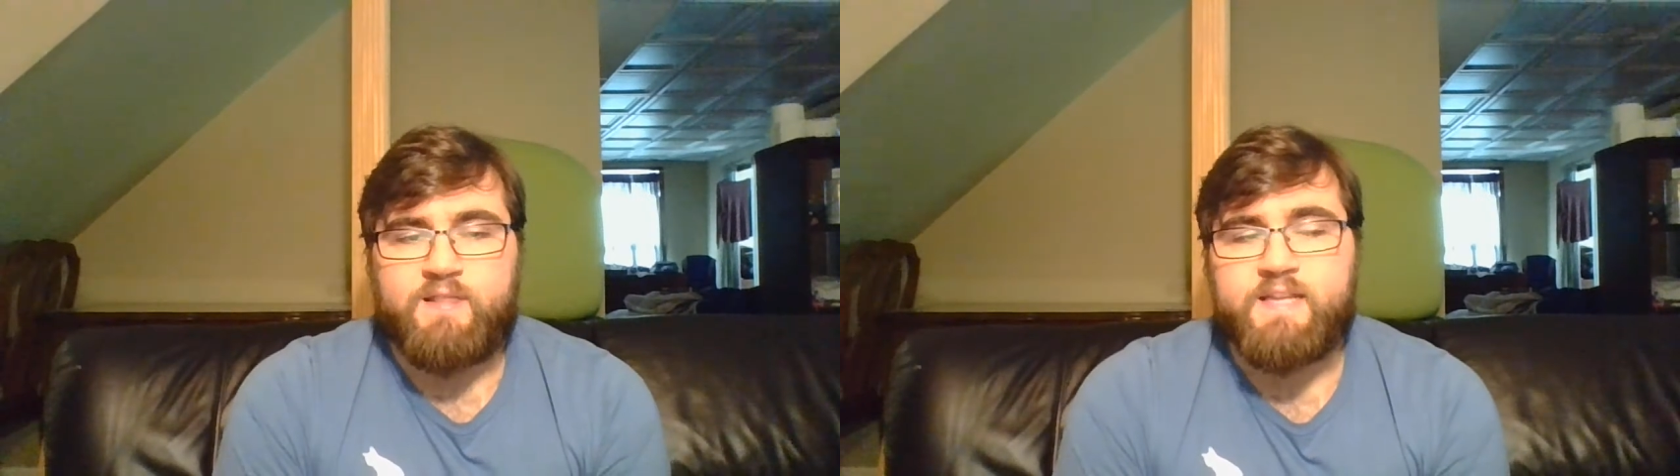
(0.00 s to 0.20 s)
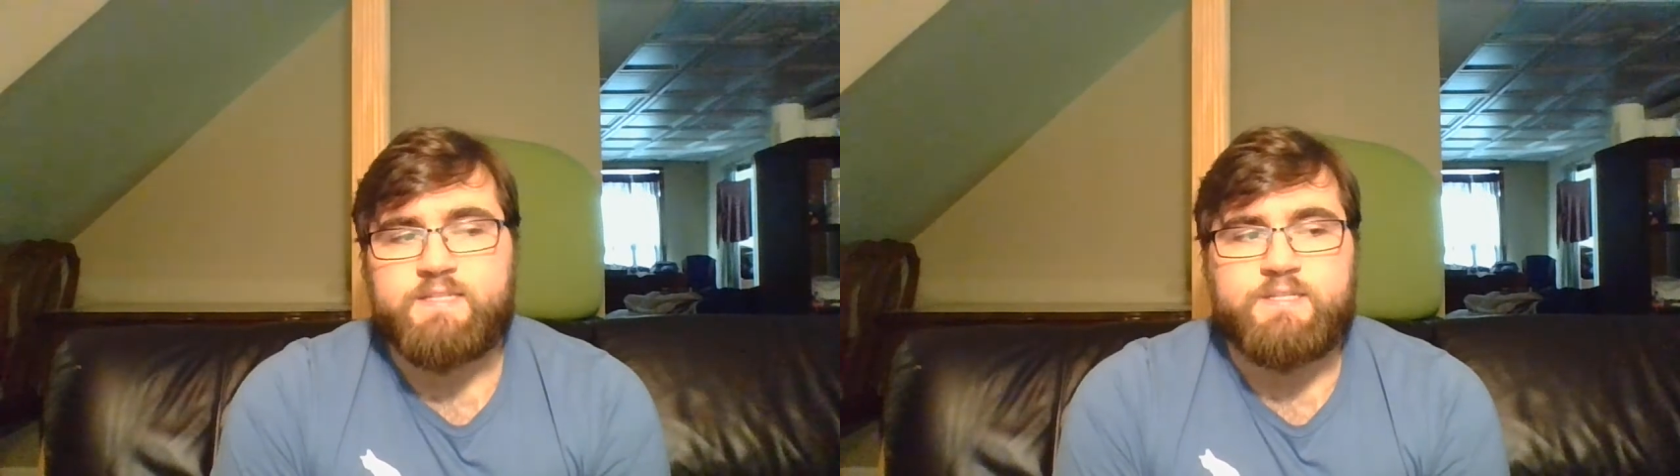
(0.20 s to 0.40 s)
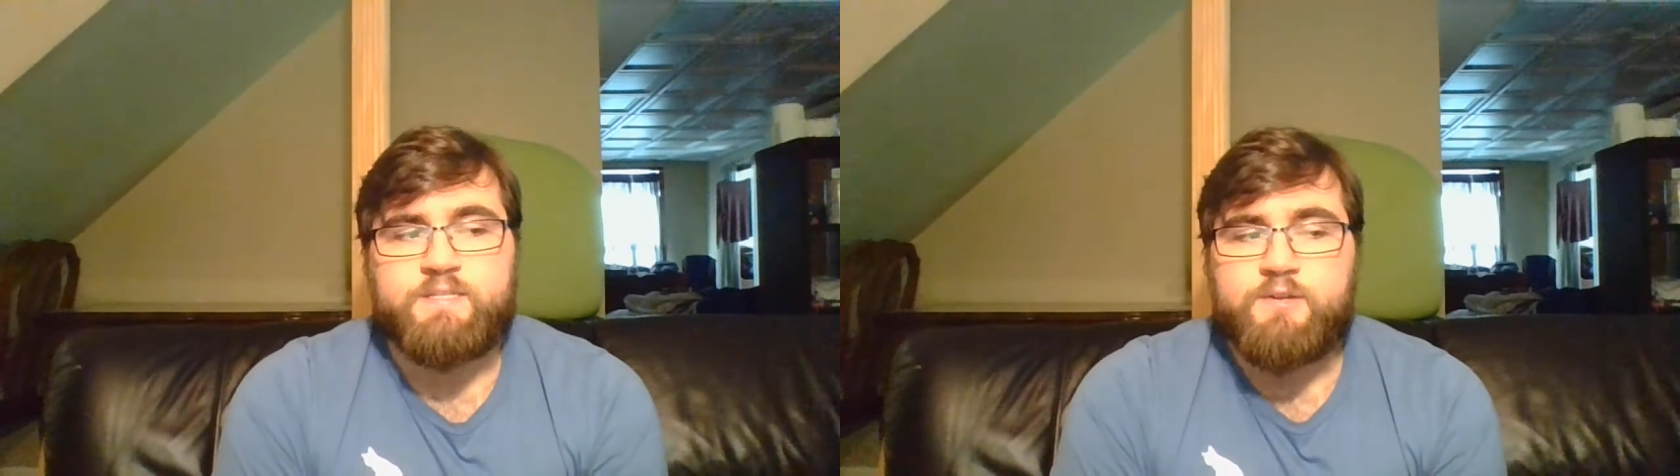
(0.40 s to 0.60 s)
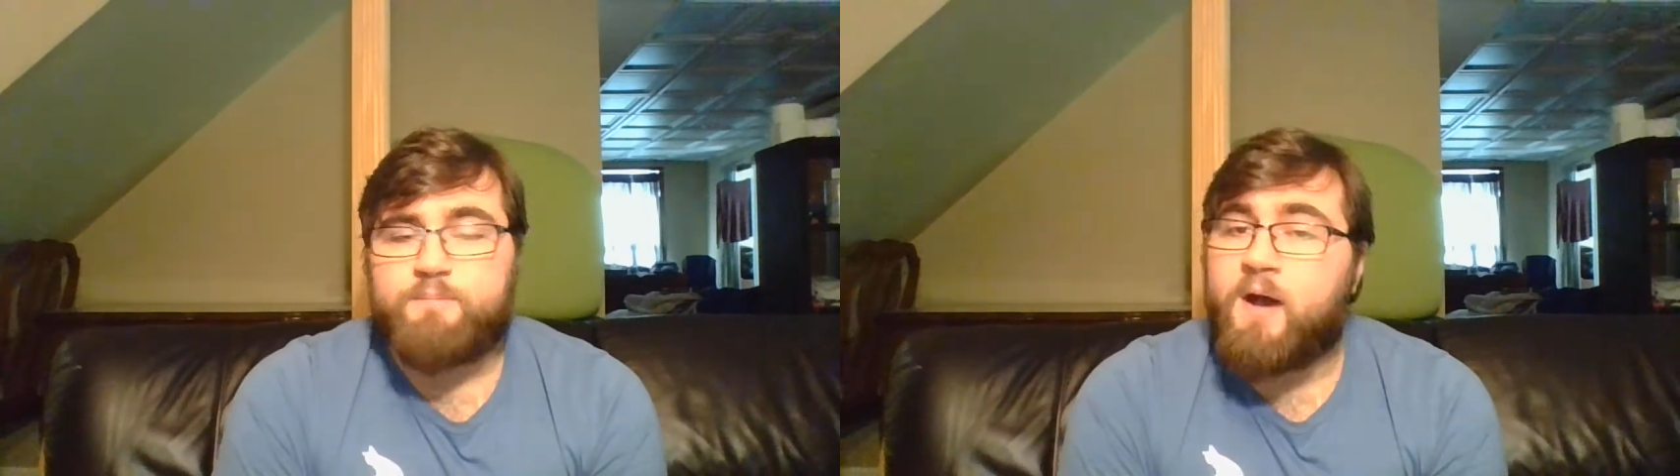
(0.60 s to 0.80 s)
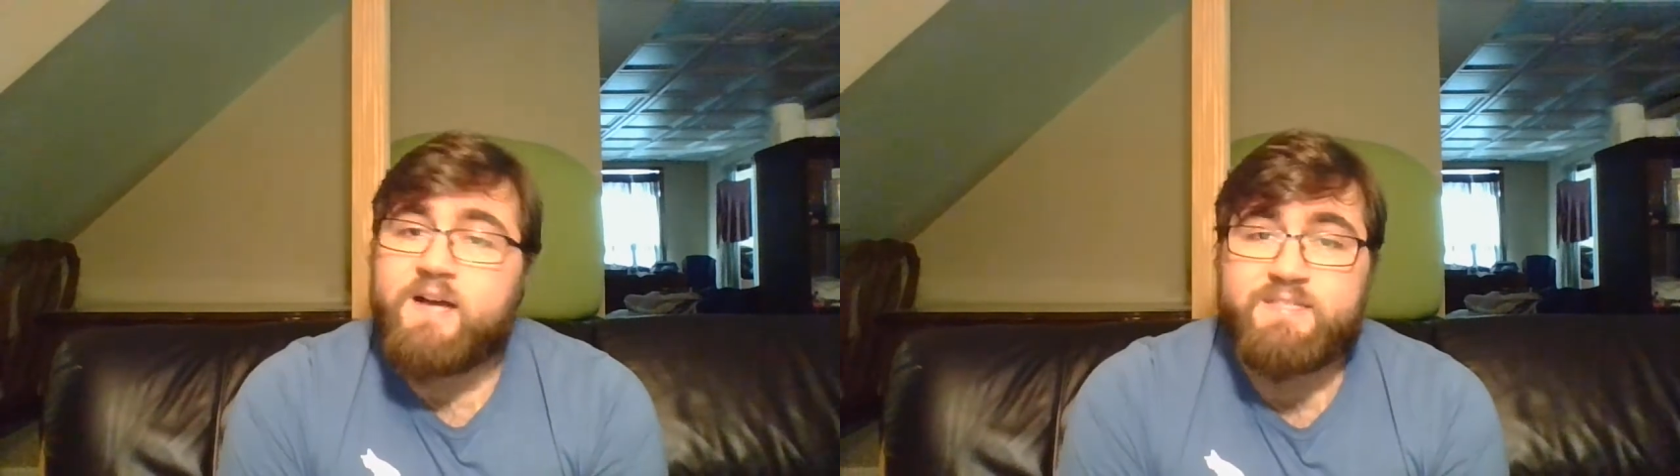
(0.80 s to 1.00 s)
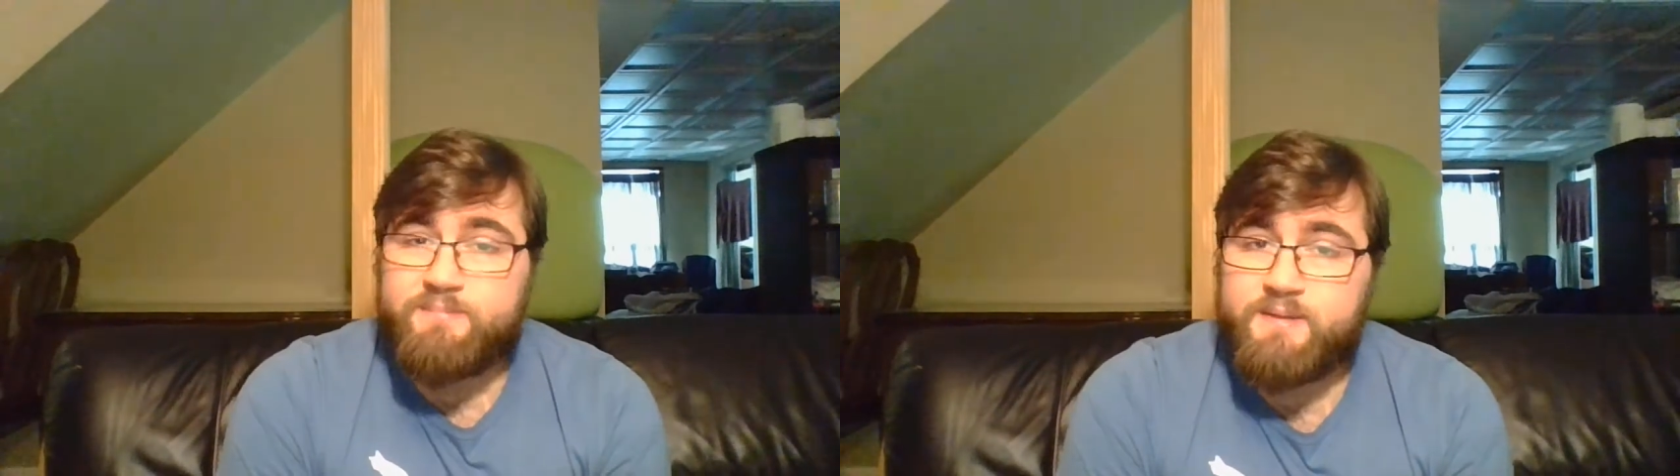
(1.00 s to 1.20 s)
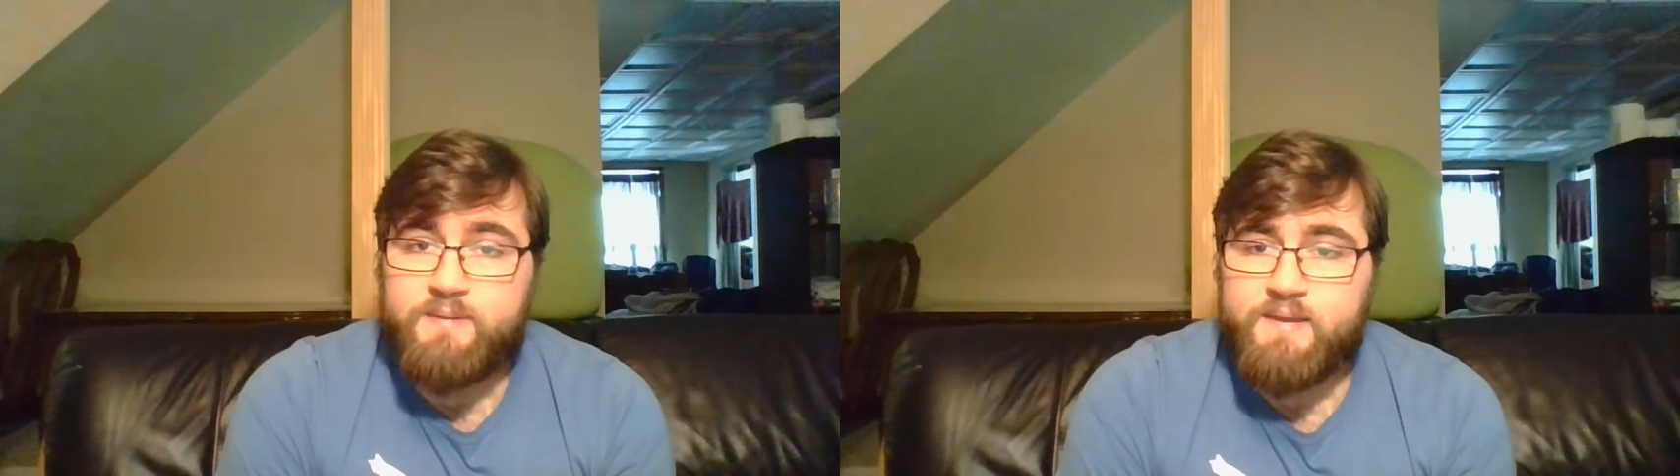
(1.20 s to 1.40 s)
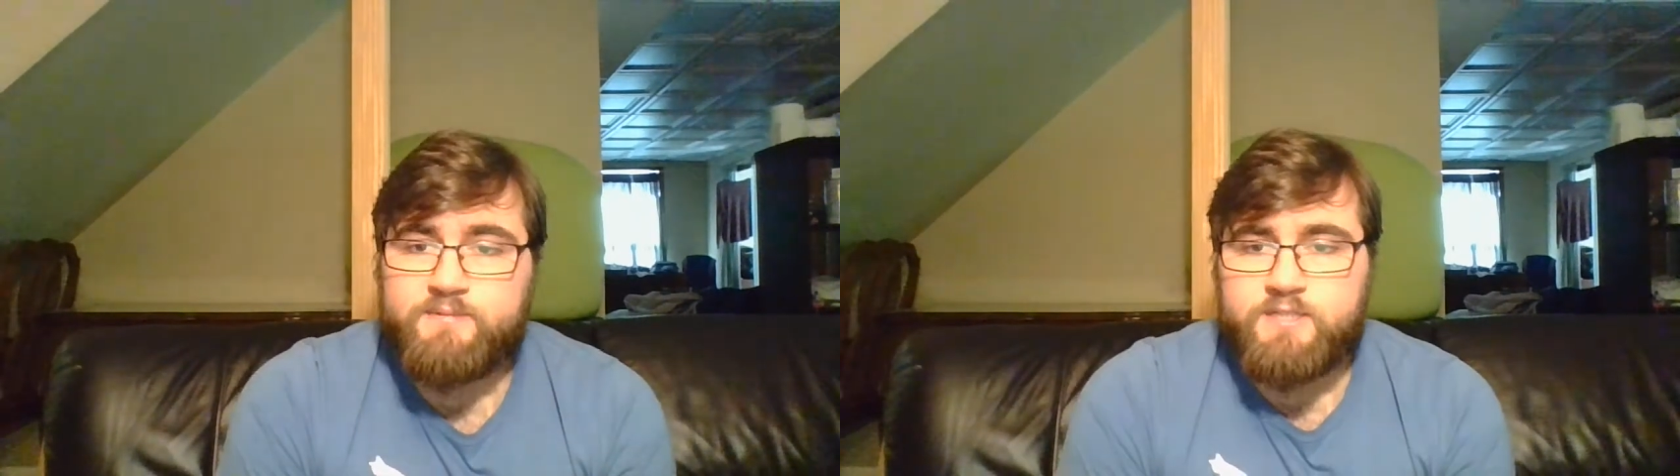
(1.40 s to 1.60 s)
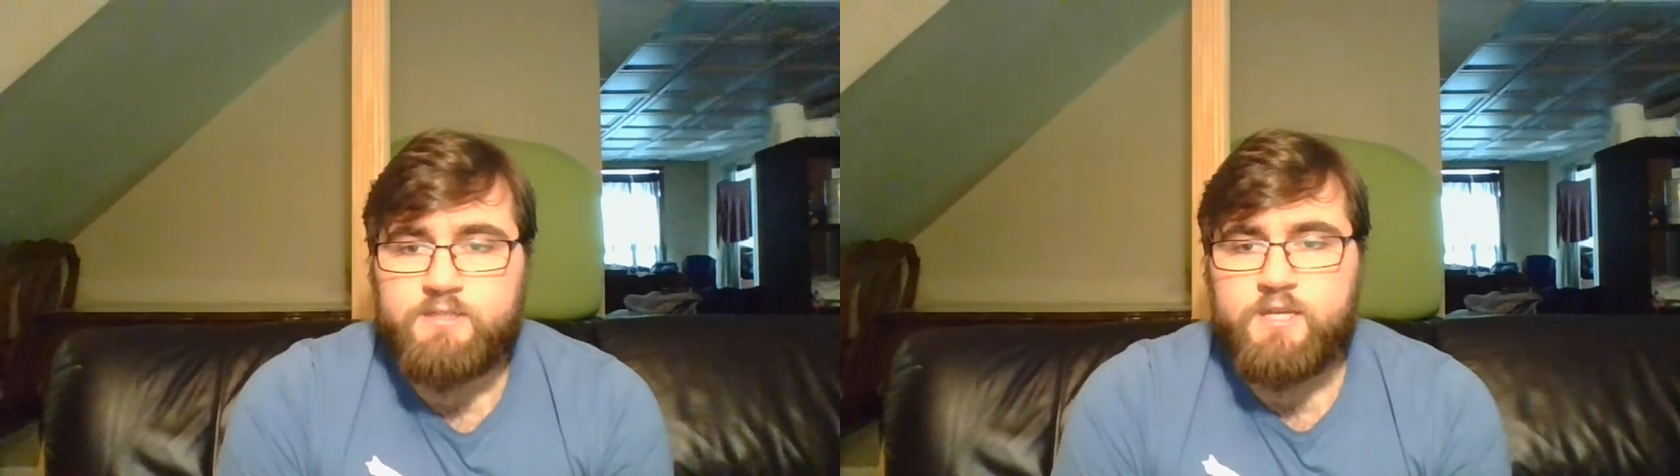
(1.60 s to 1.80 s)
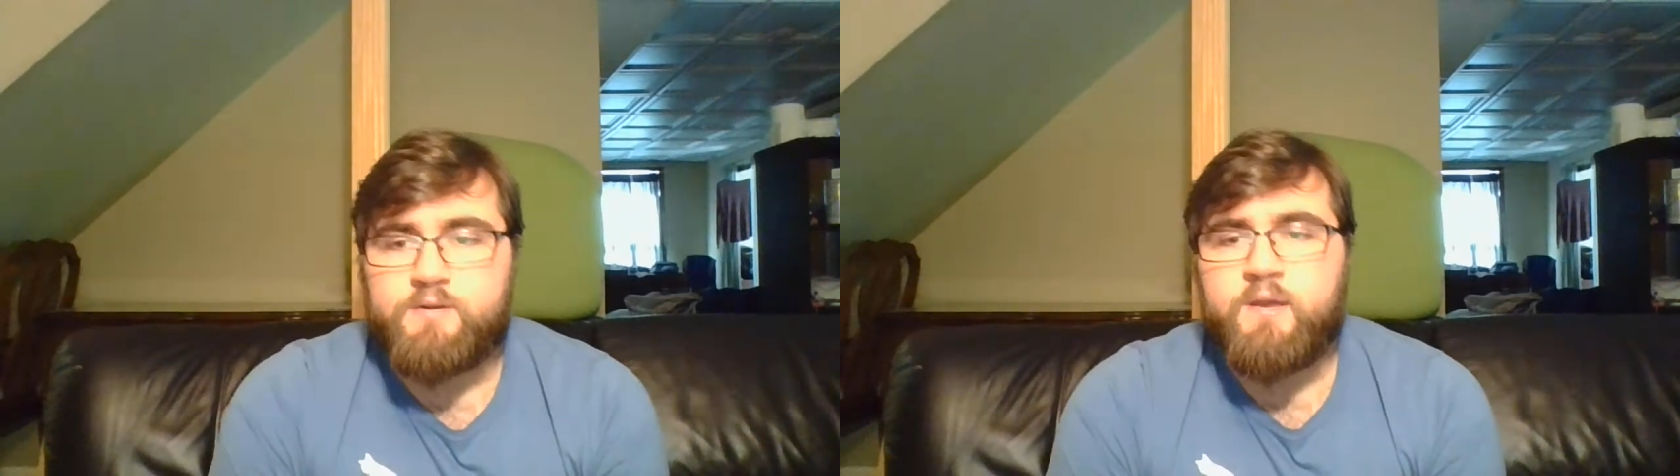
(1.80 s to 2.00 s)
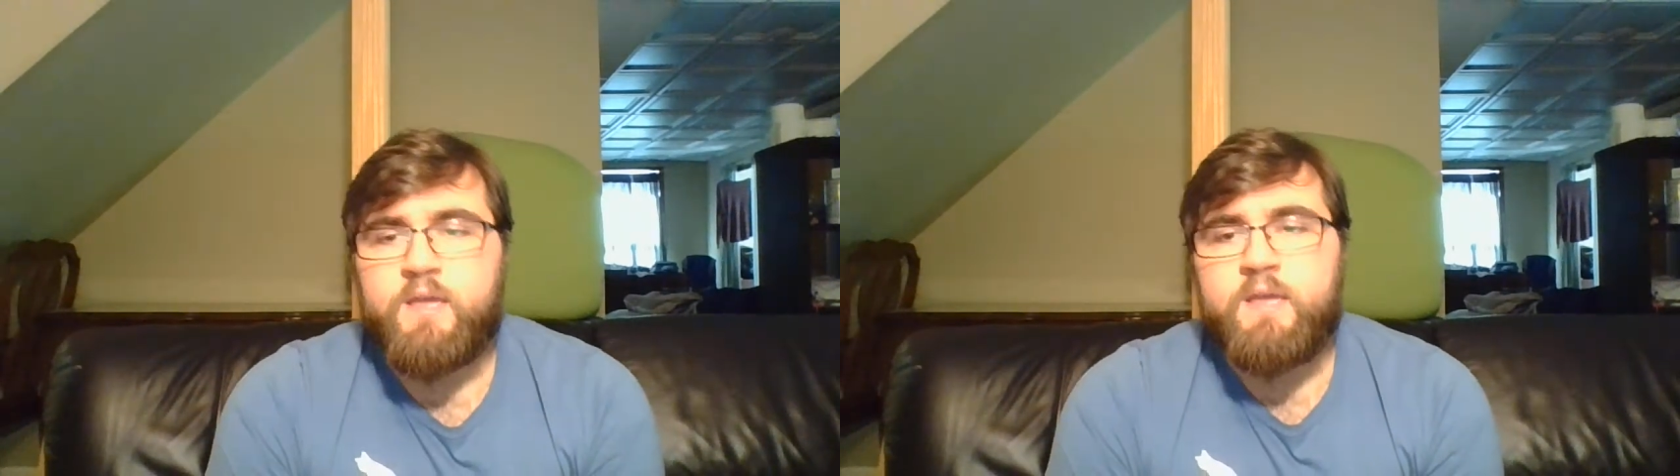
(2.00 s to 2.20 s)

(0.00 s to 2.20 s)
lenses could possibly be able to do.